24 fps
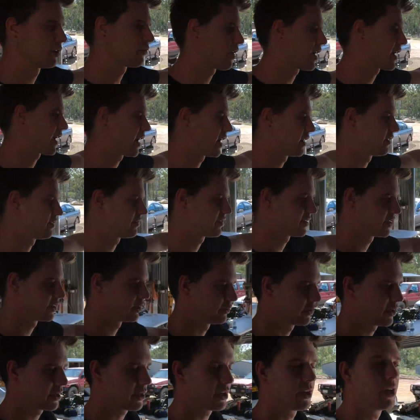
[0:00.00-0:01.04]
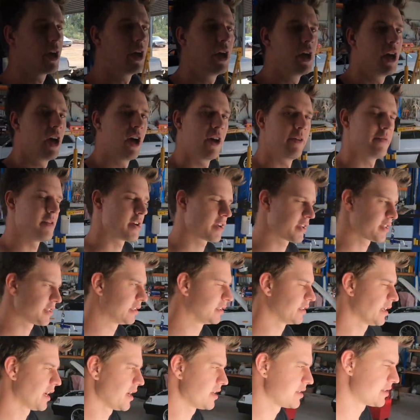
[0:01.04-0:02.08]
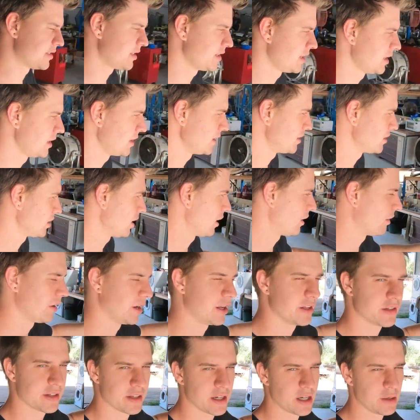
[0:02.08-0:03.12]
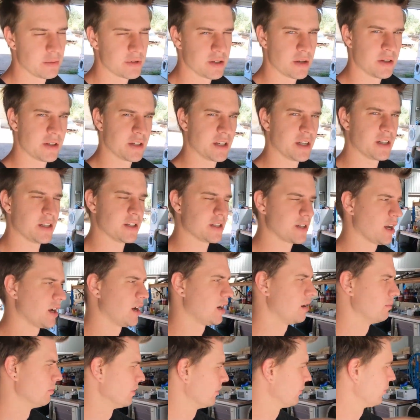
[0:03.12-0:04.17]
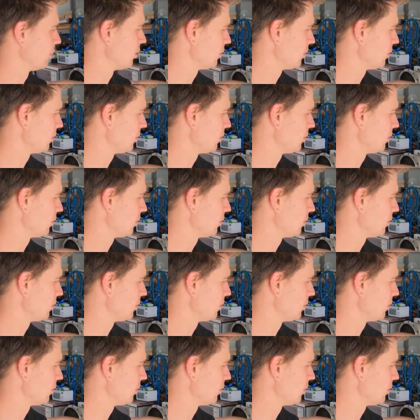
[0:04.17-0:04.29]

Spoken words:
rack out of the silhouette, and Rex still has the tie rod ends that he was using in this car before